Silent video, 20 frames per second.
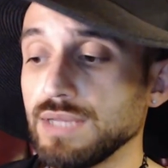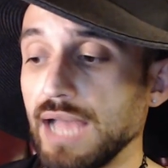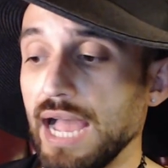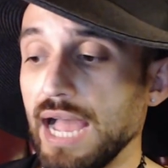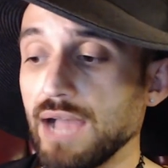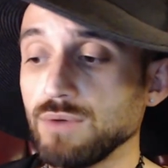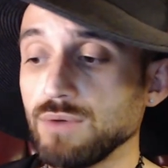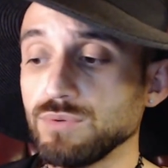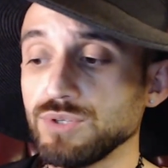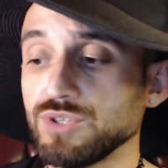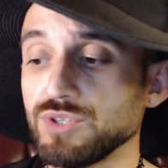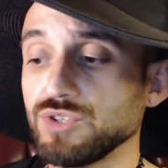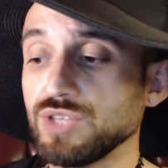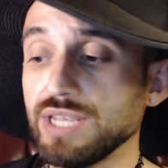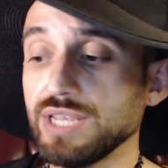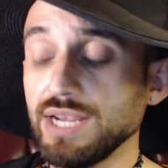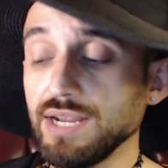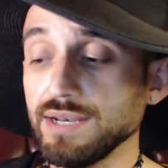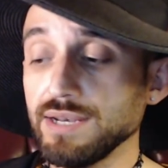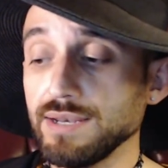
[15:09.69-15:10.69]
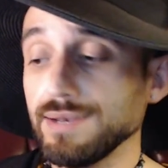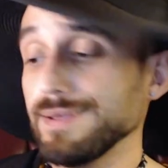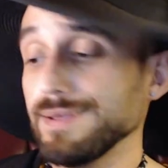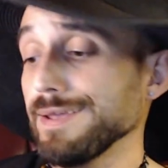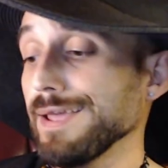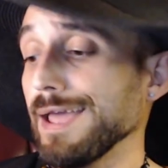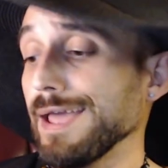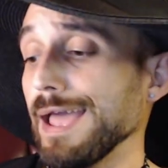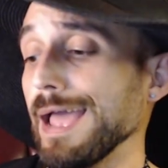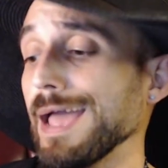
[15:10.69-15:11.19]
I was
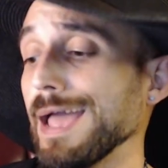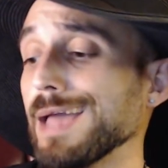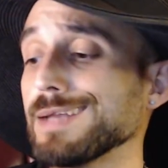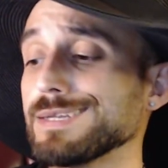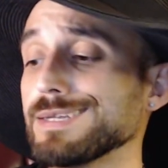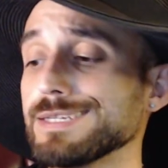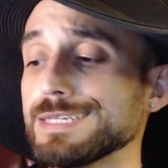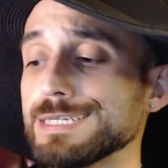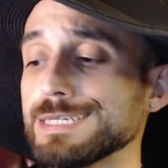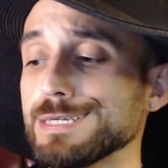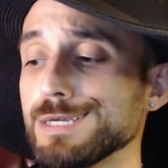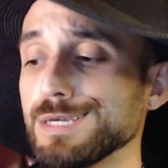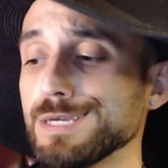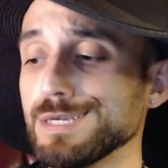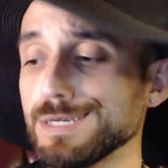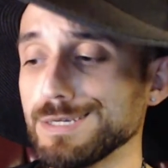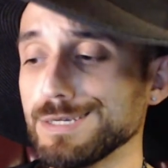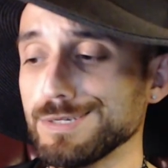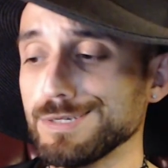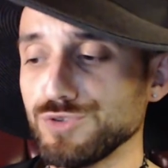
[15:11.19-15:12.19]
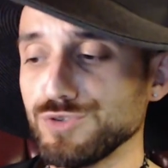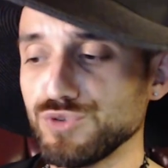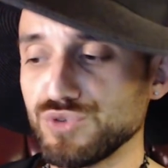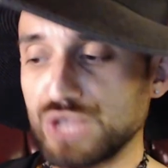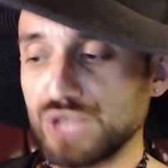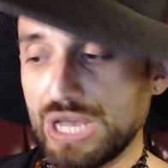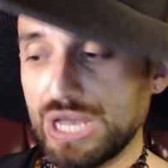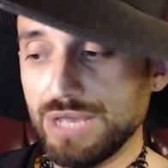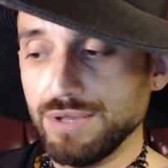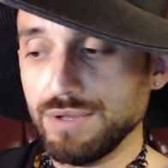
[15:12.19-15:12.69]
singularly at ease.